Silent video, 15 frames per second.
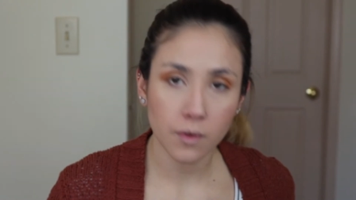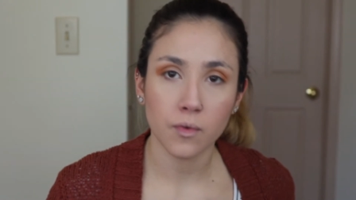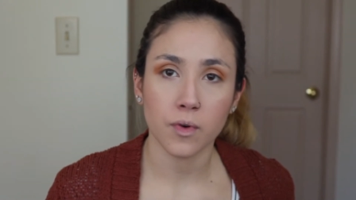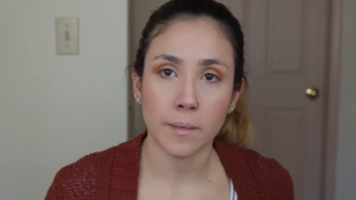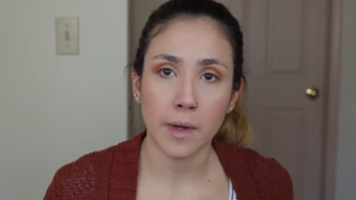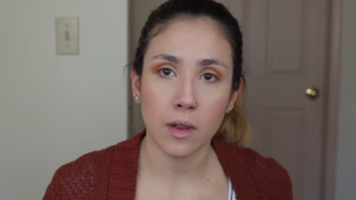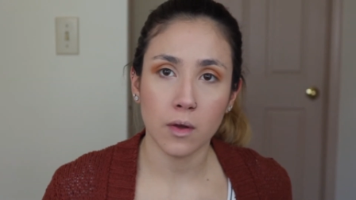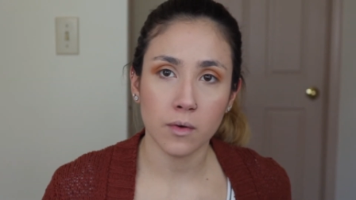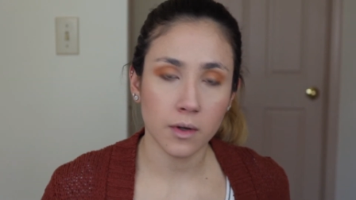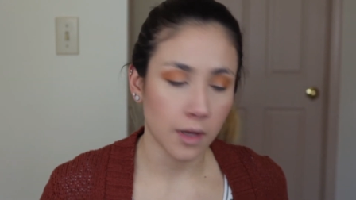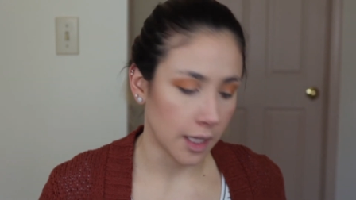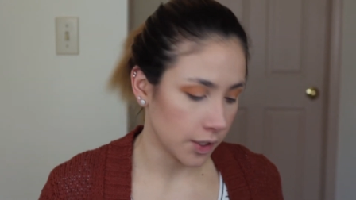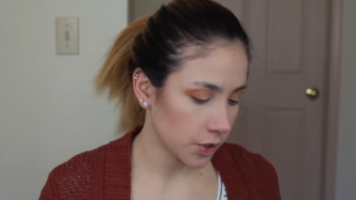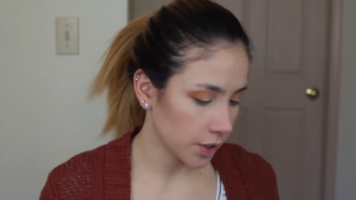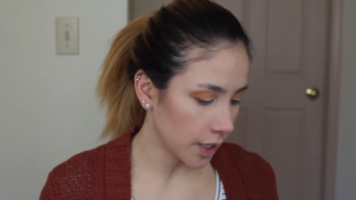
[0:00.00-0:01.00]
For my lower
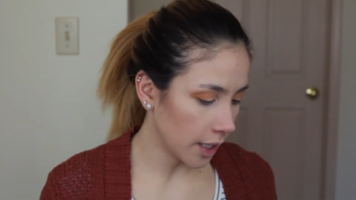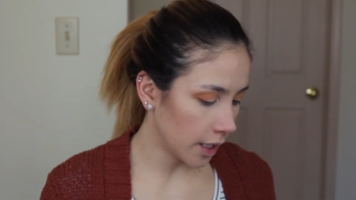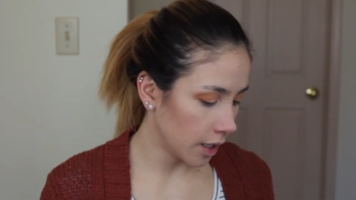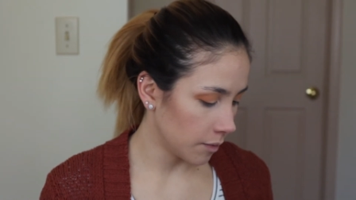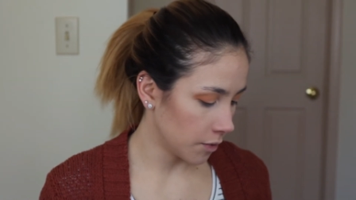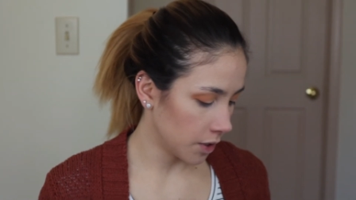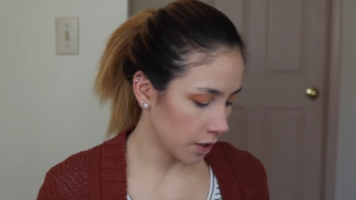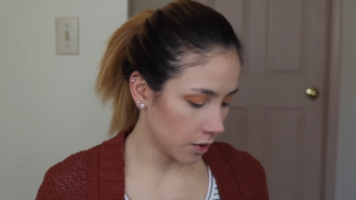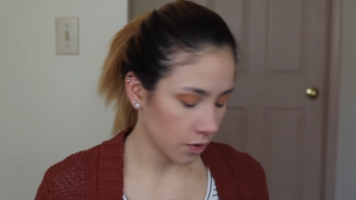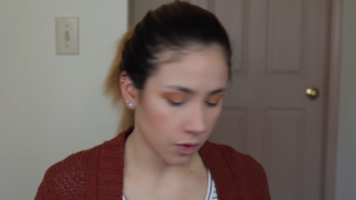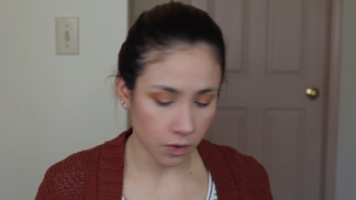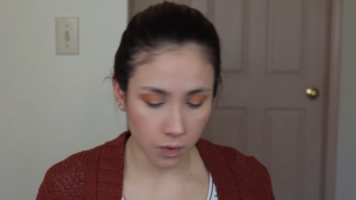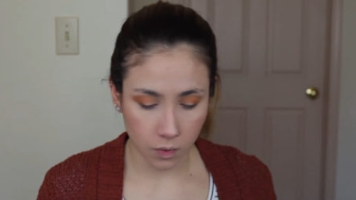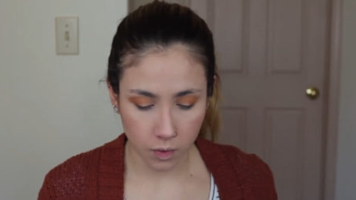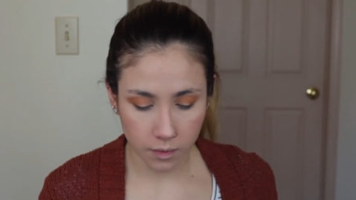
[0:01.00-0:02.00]
lash line, I'm gonna
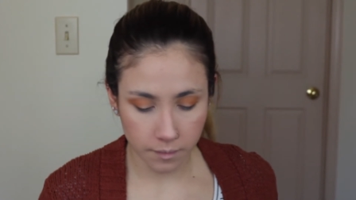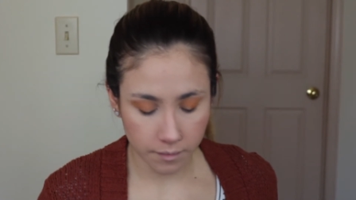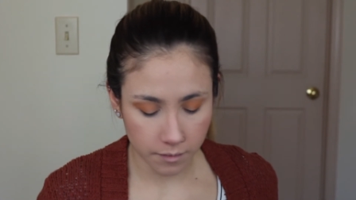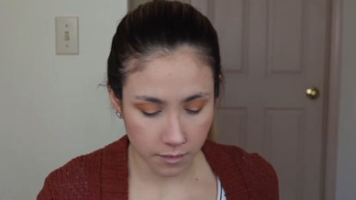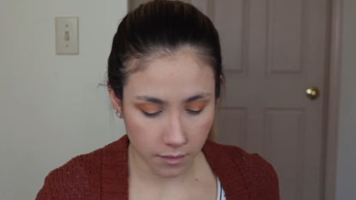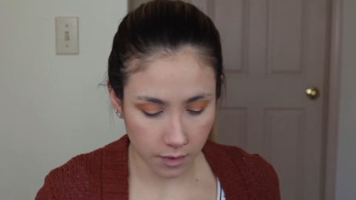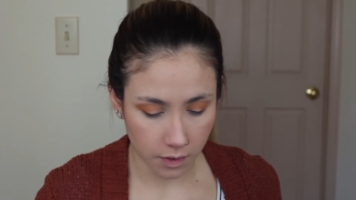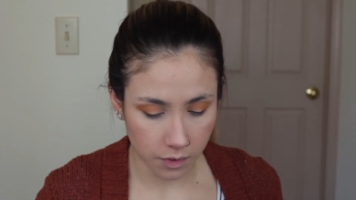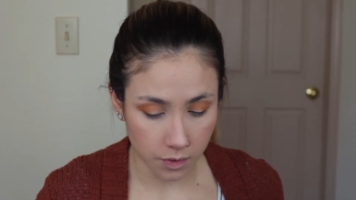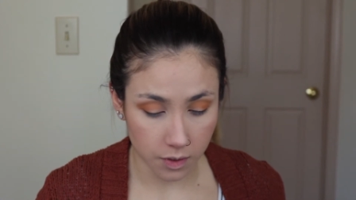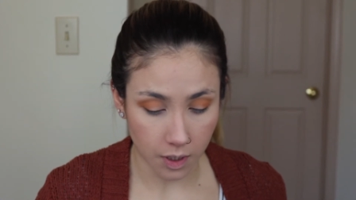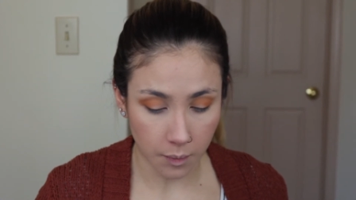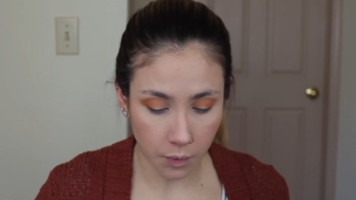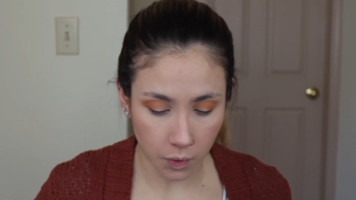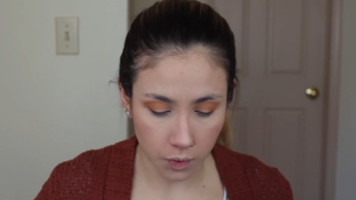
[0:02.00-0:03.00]
go into
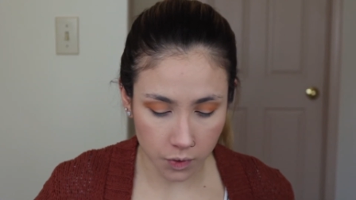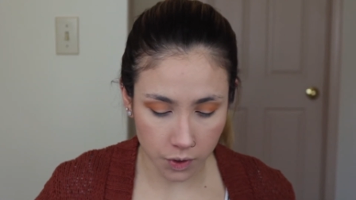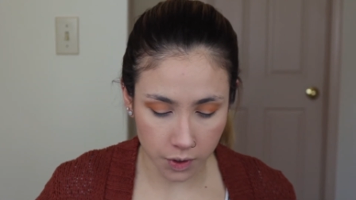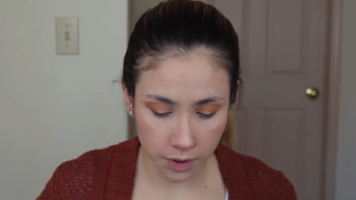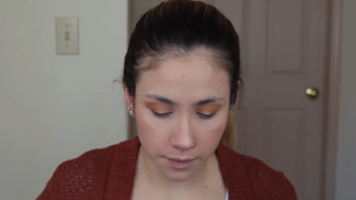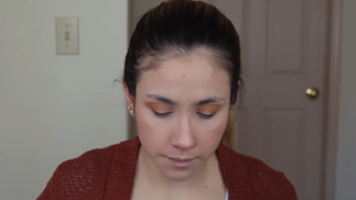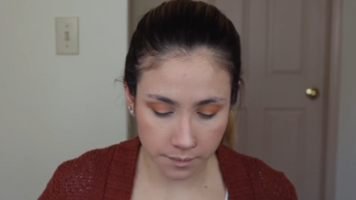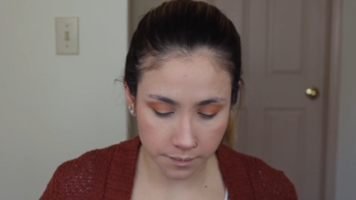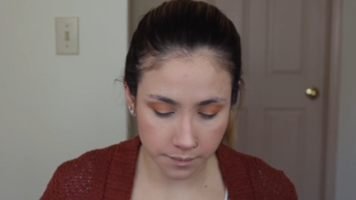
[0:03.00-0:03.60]
subculture.